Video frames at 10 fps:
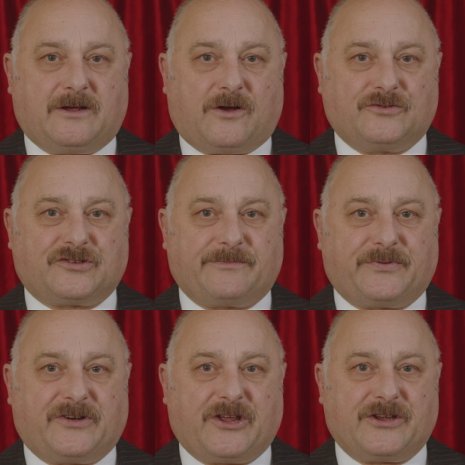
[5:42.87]

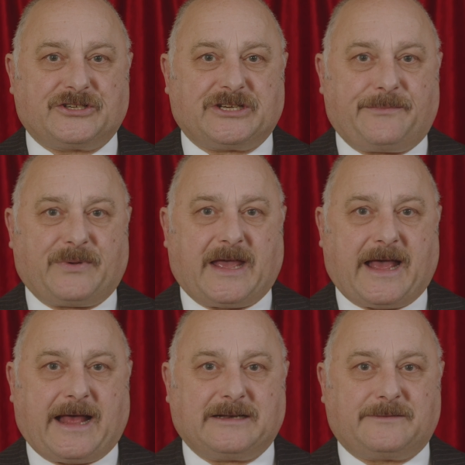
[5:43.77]
entrepreneurship
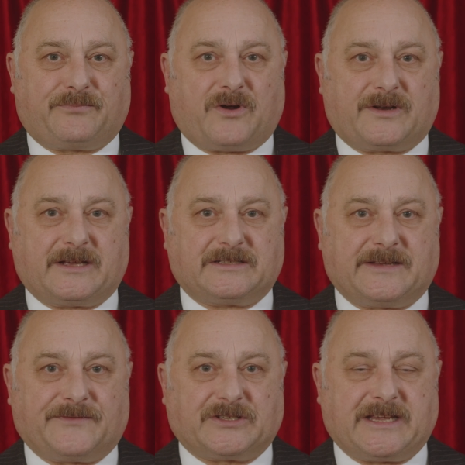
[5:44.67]
and
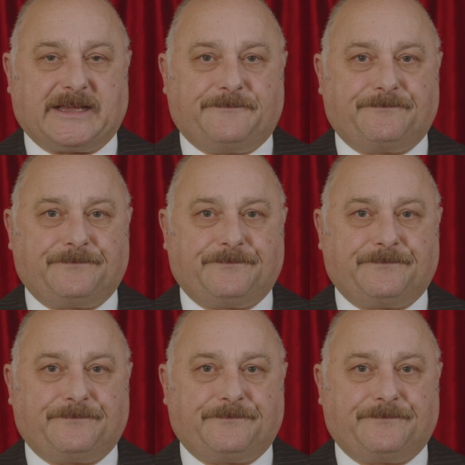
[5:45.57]
productivity.